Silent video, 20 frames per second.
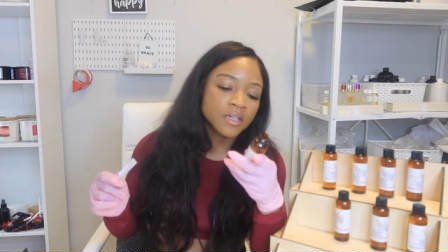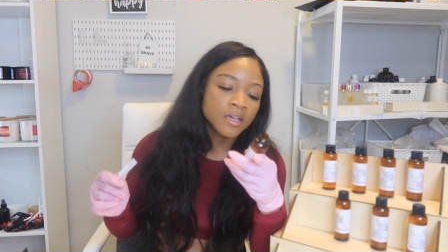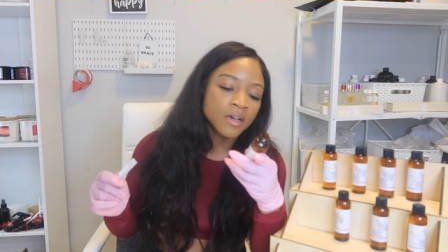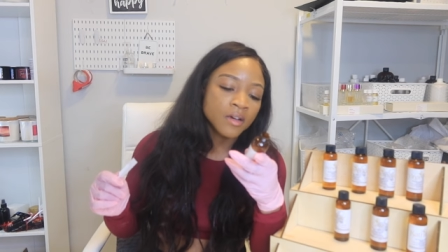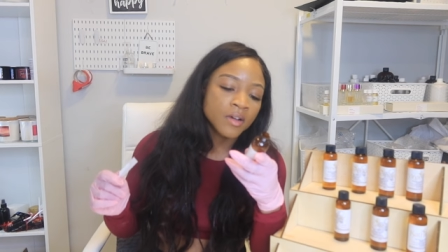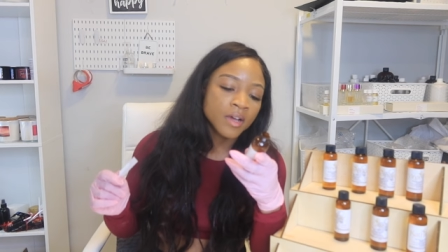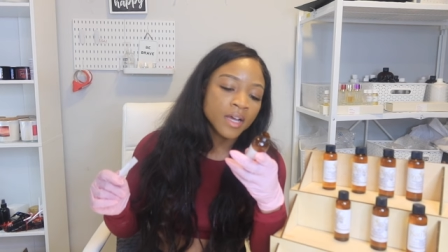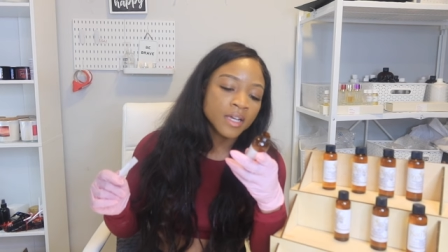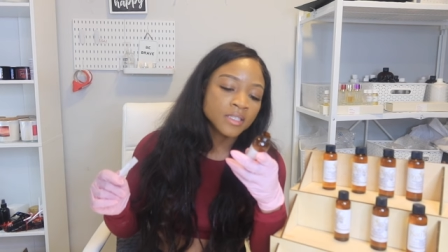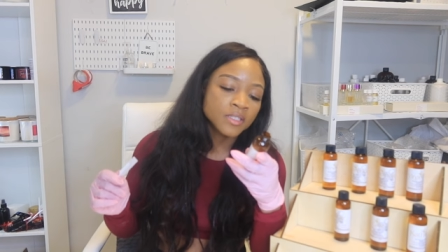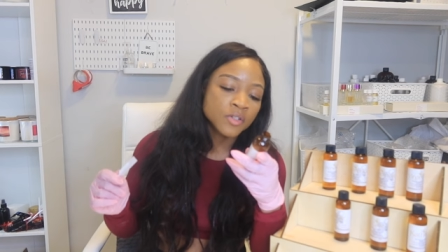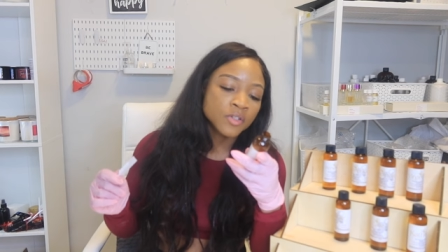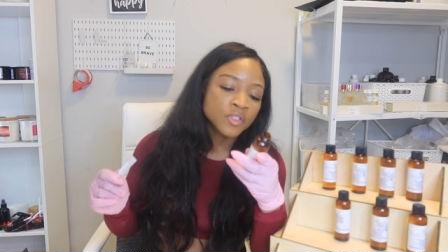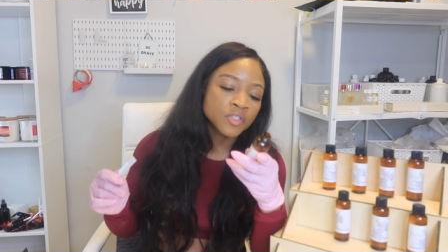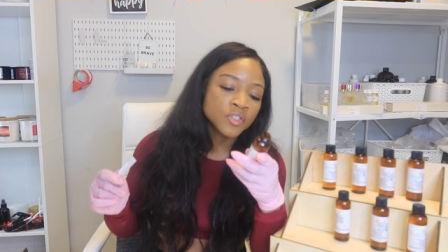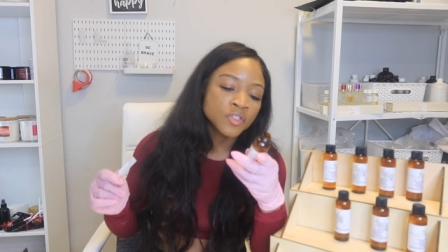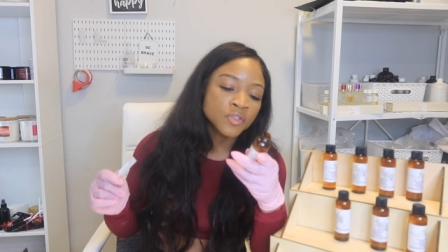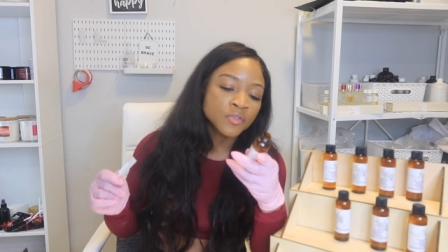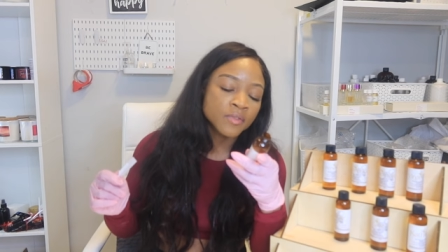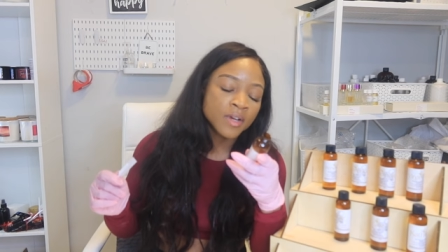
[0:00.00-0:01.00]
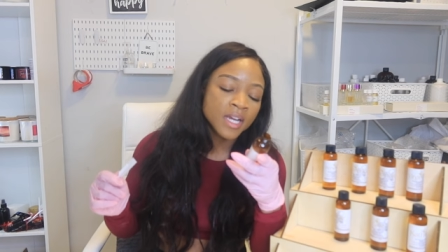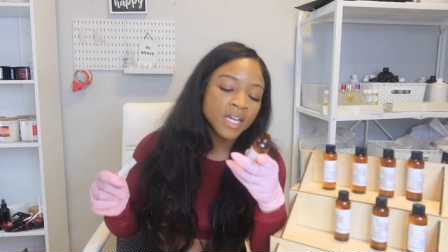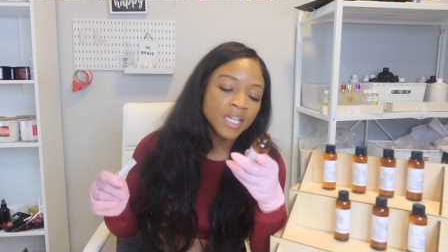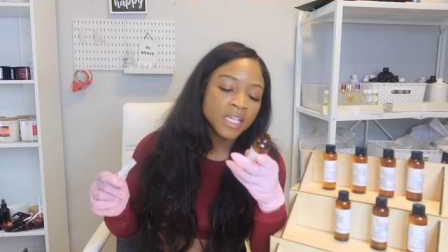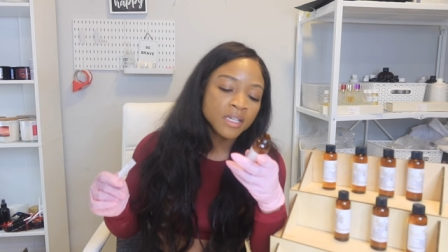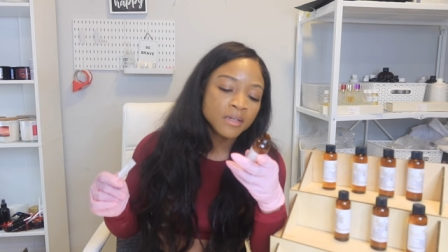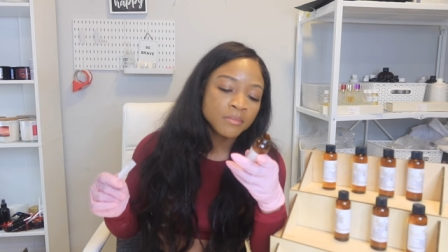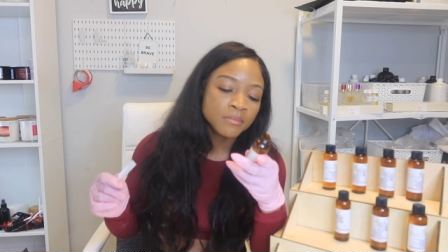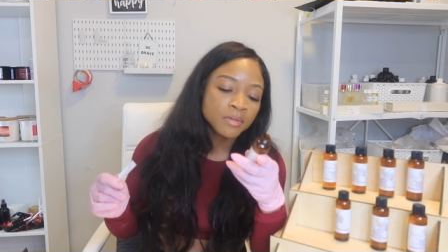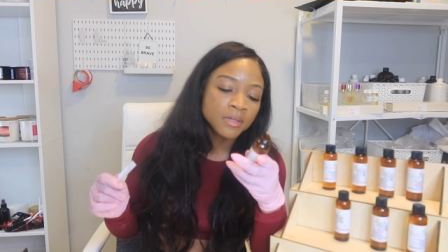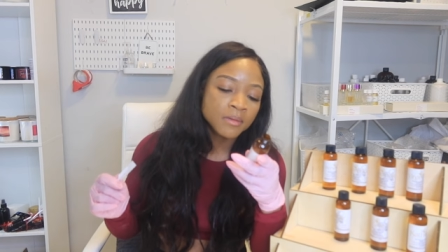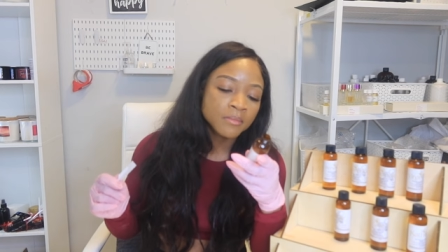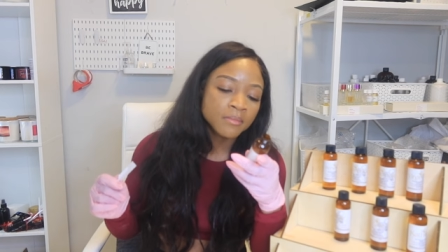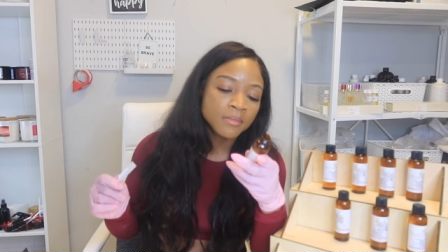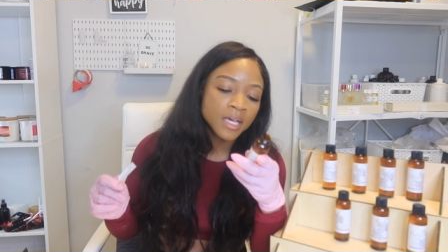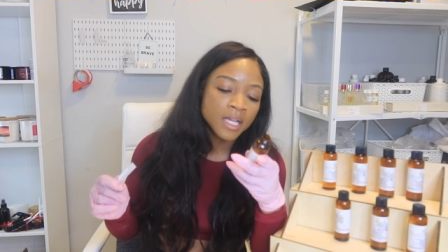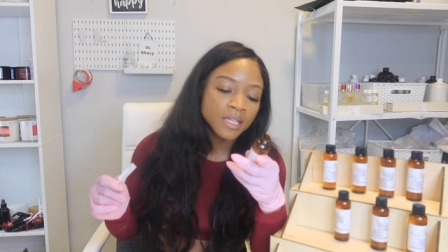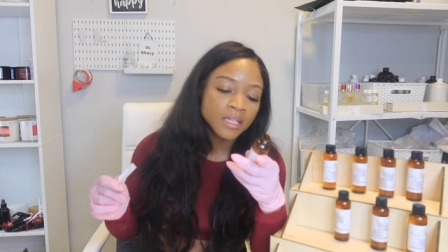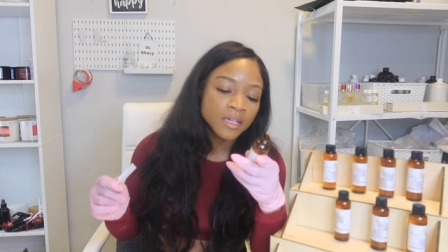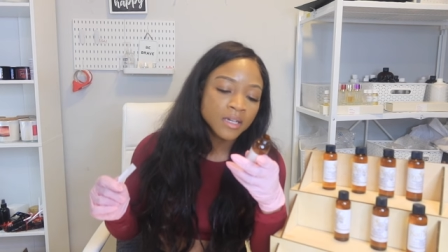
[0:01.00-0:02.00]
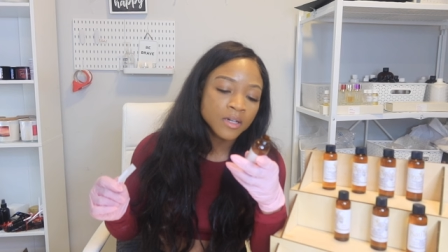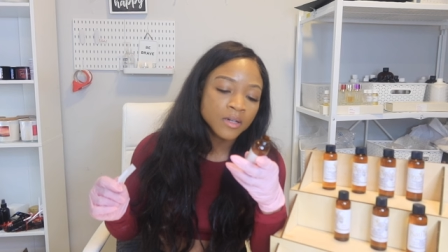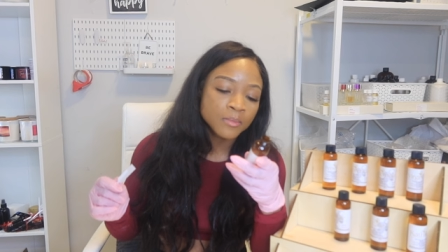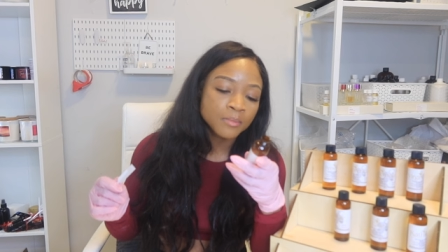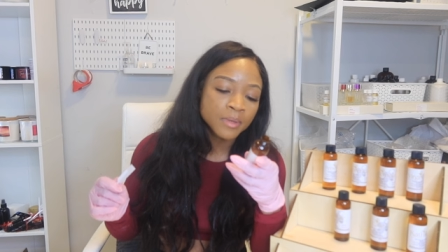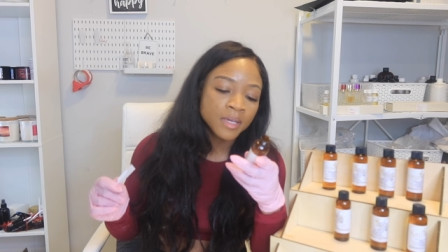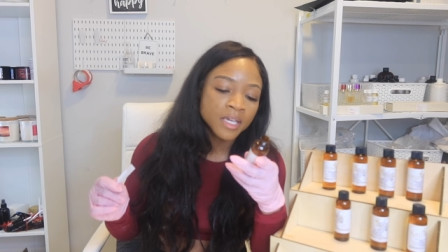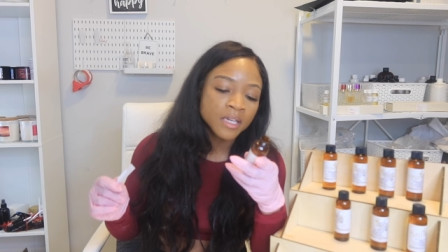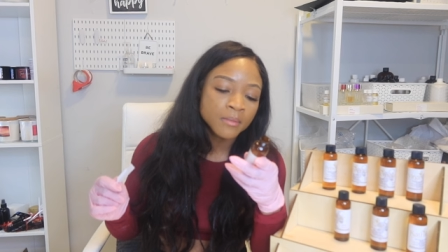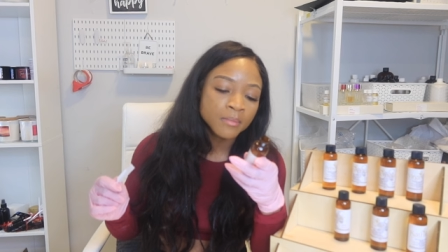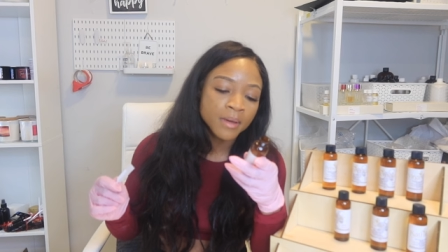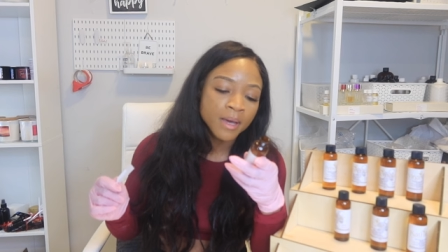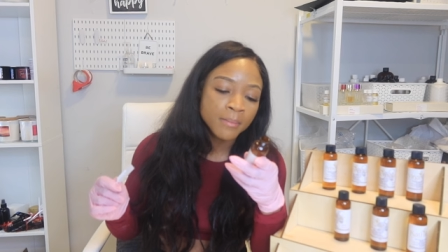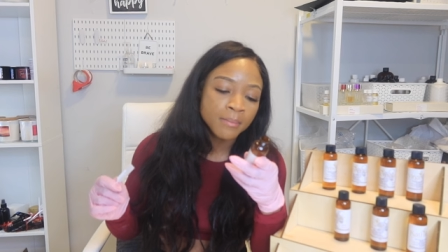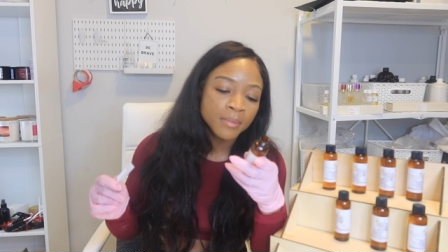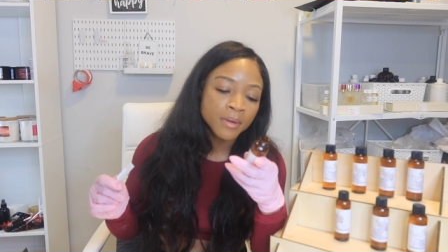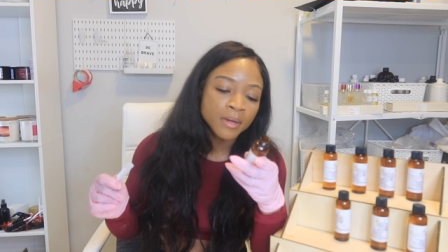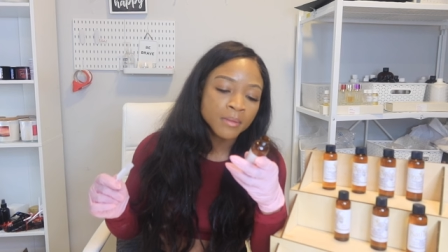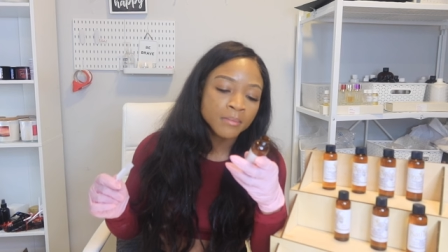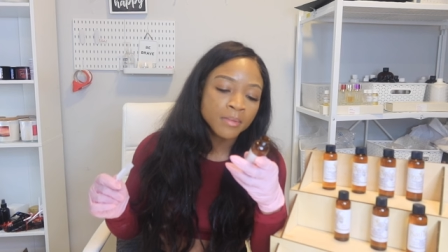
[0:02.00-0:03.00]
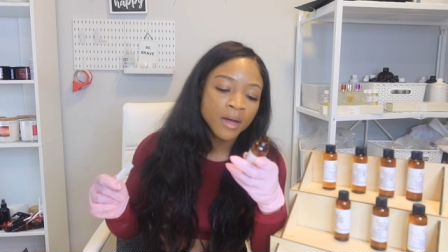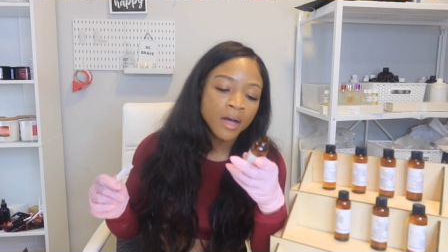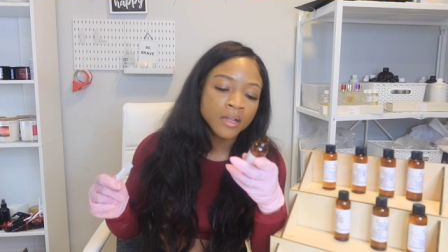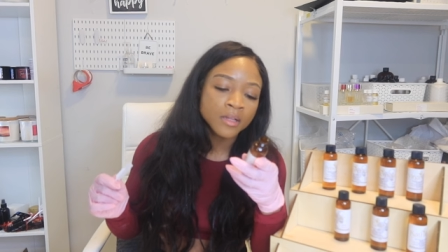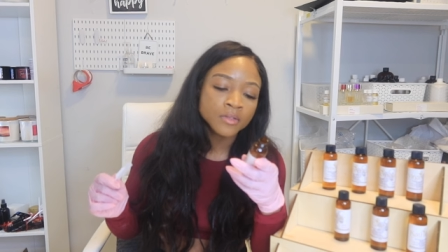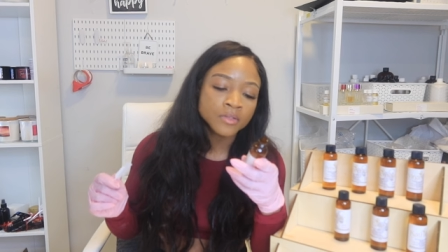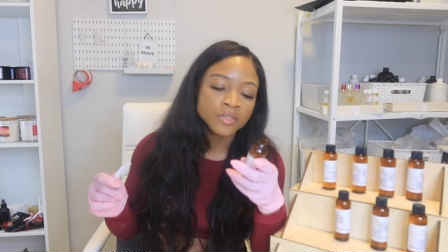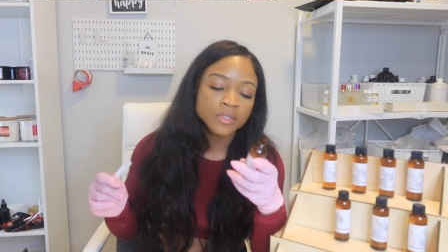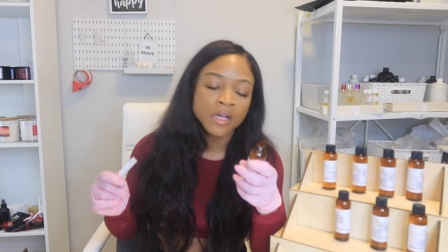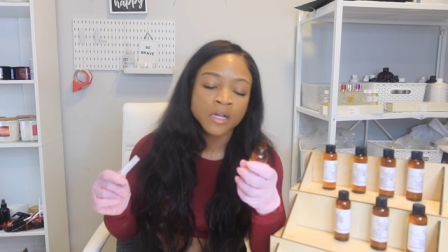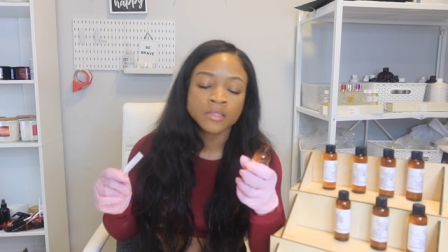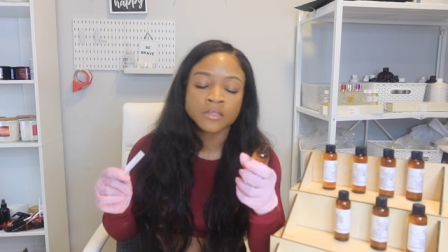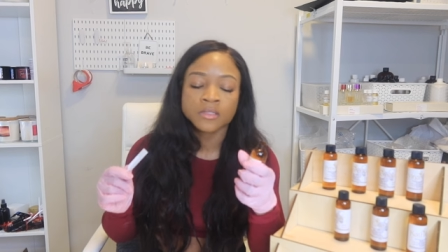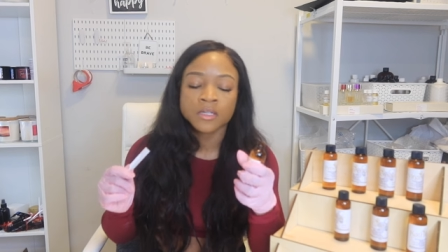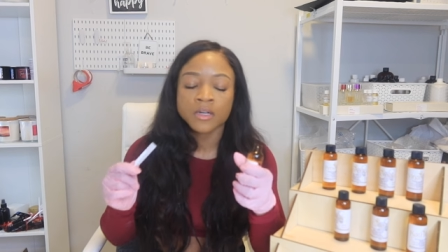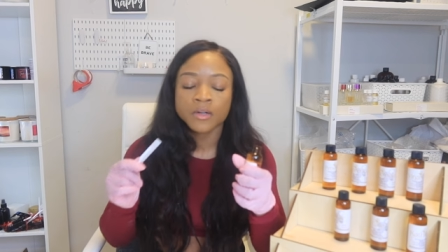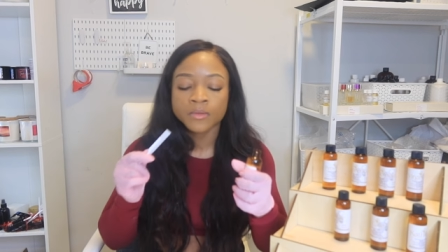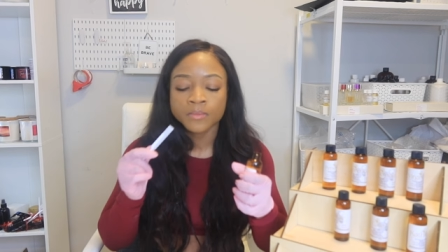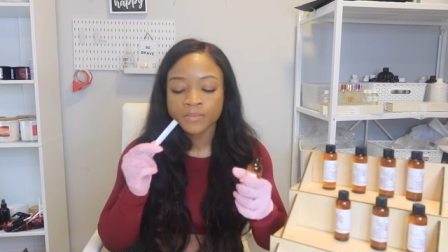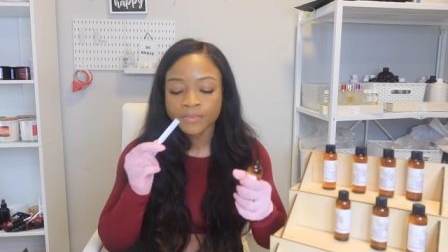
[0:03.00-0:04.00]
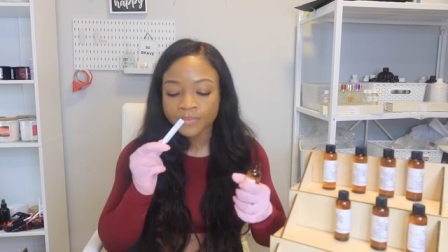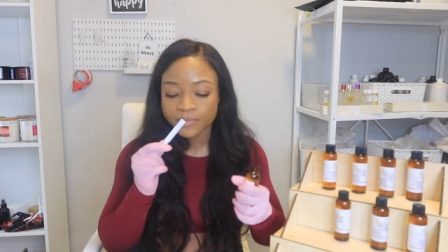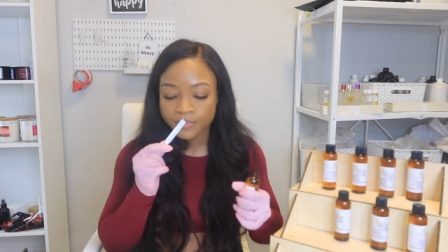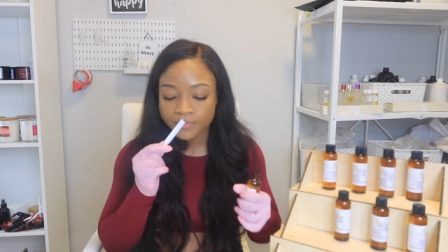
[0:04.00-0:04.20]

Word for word: Okay, so it's geranium, pomelo, pink pepper, and Palo Santo.